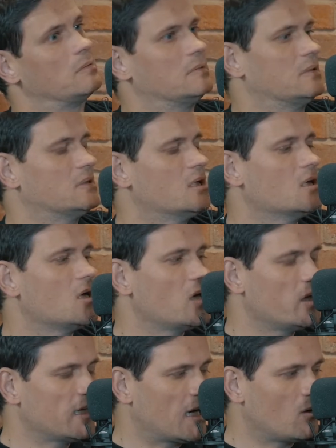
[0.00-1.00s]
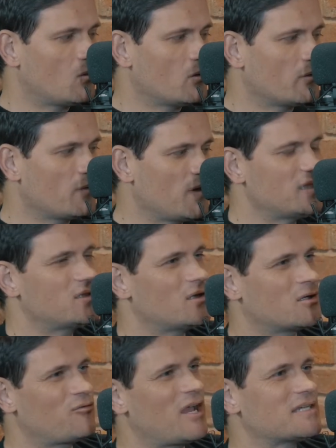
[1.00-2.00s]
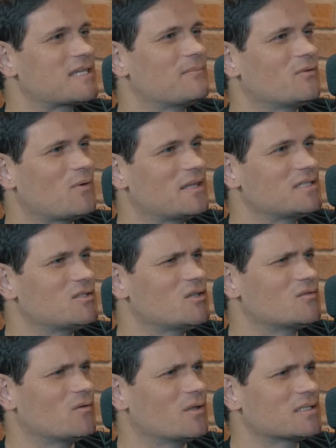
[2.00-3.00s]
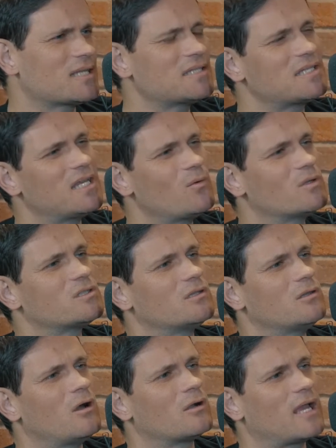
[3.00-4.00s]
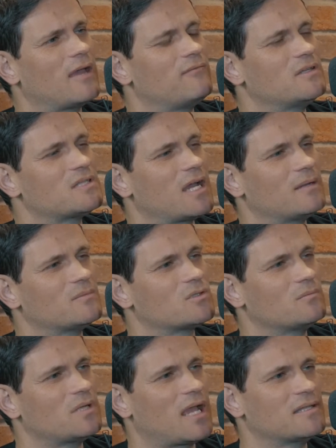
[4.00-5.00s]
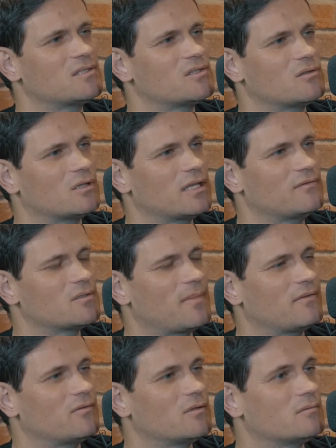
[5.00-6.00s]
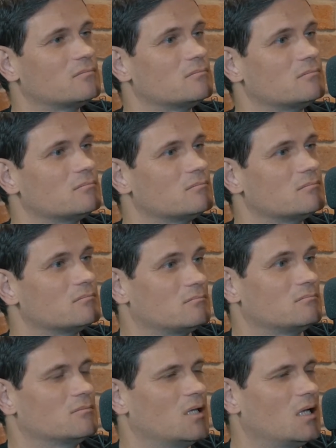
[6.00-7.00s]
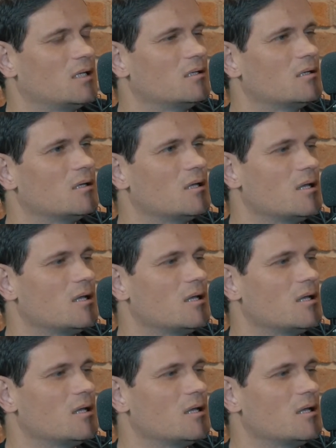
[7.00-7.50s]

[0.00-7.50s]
Right? Now, a great example where this is useful is, let's say you want to log every time somebody enters or leaves a method. Right?